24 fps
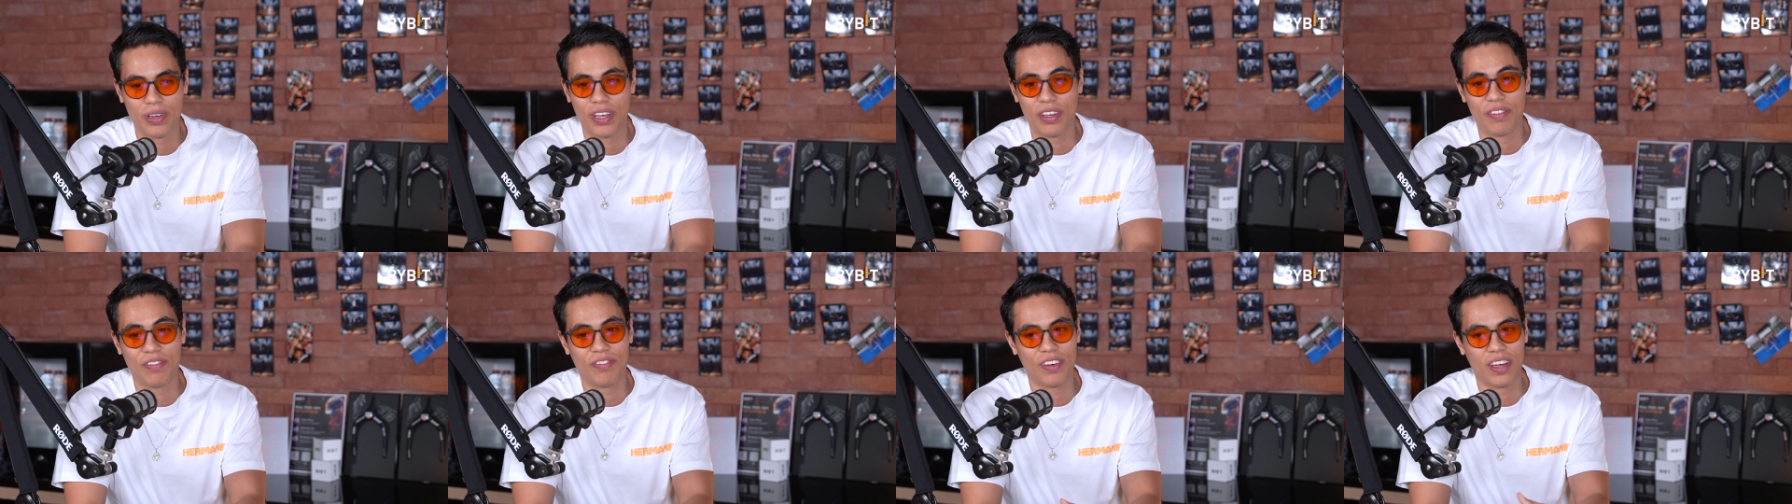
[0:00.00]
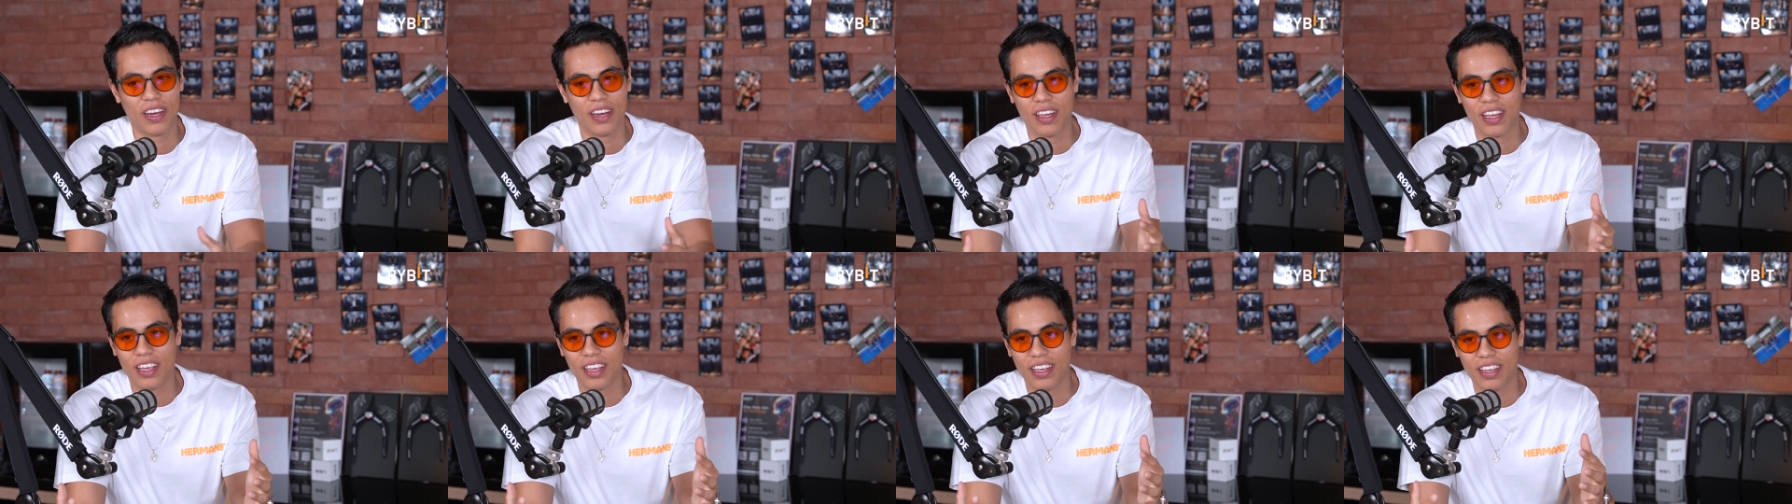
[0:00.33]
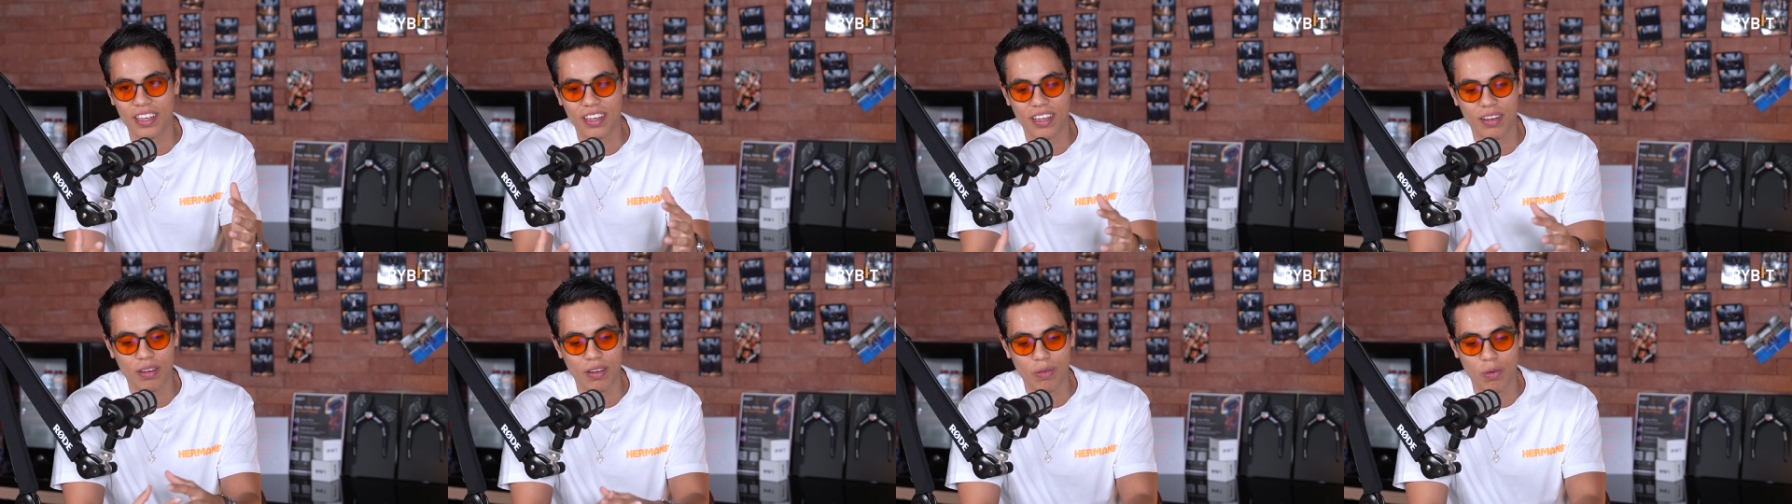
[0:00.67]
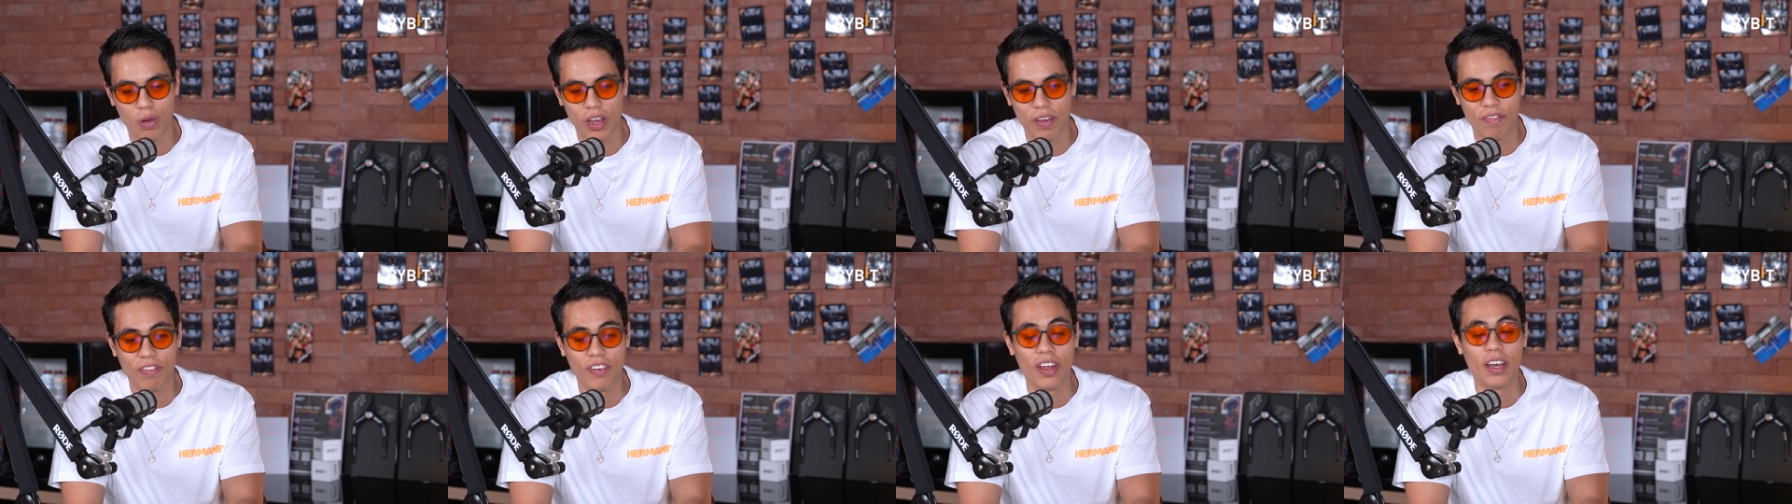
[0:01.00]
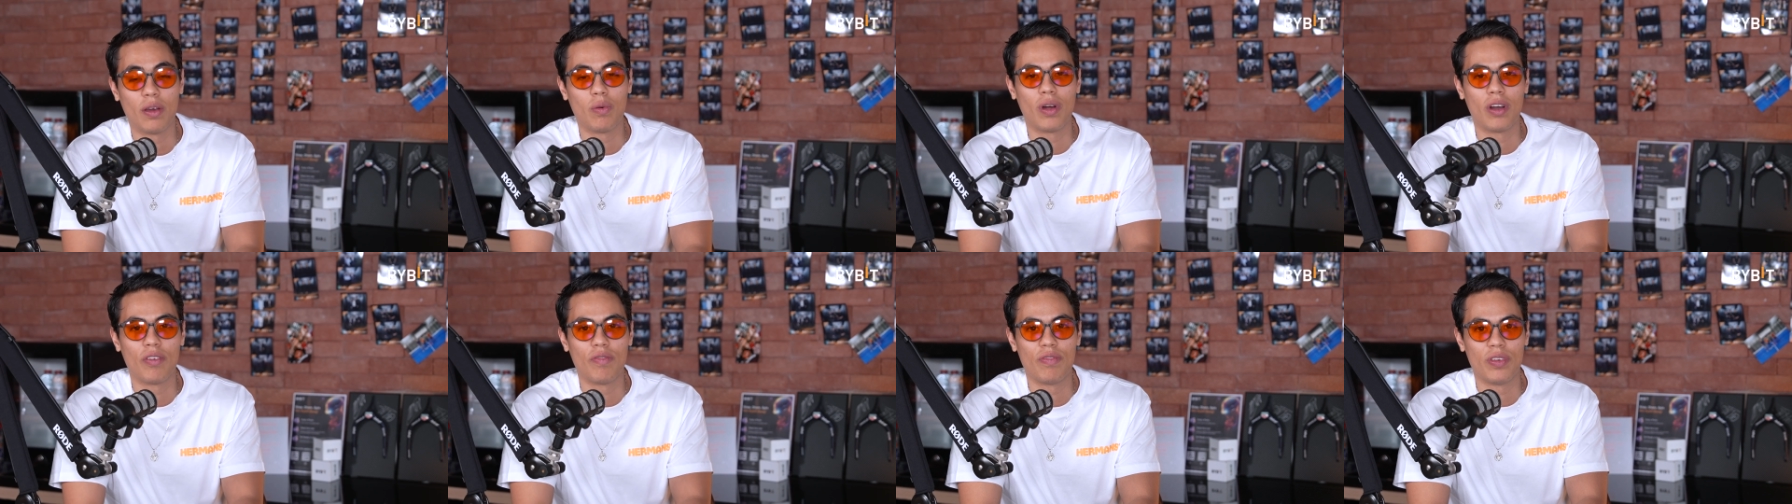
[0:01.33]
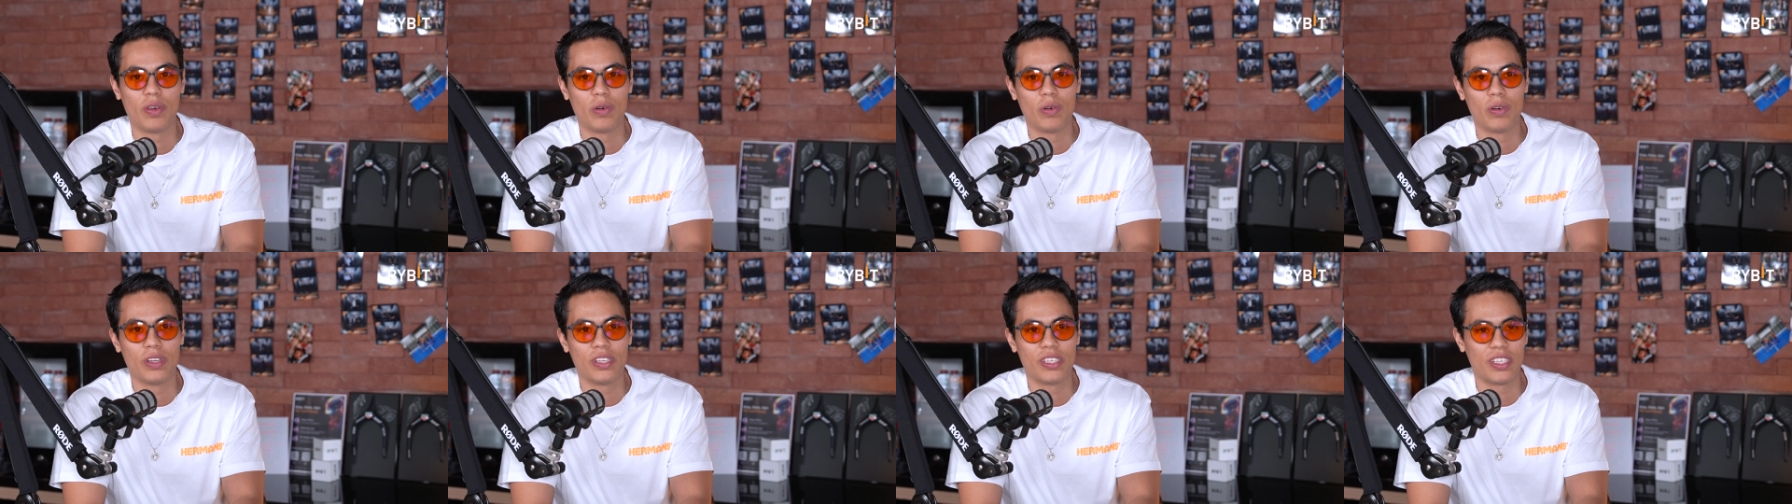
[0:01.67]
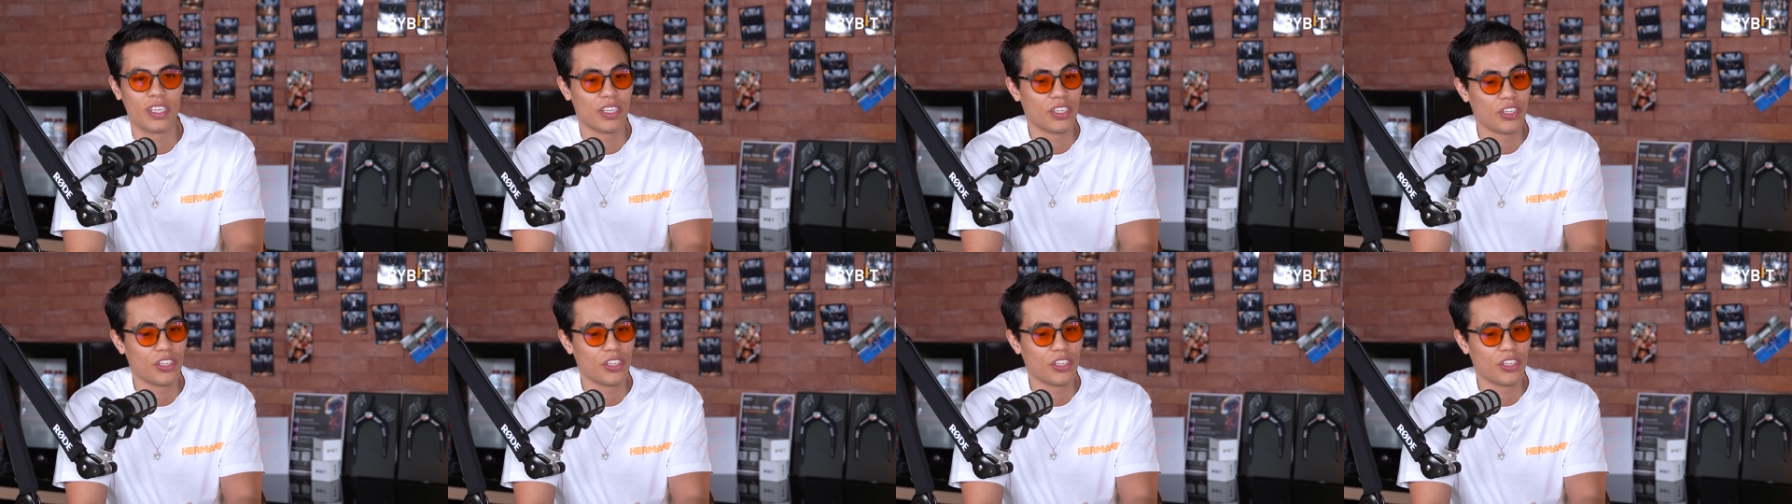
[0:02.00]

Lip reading: If any one of you is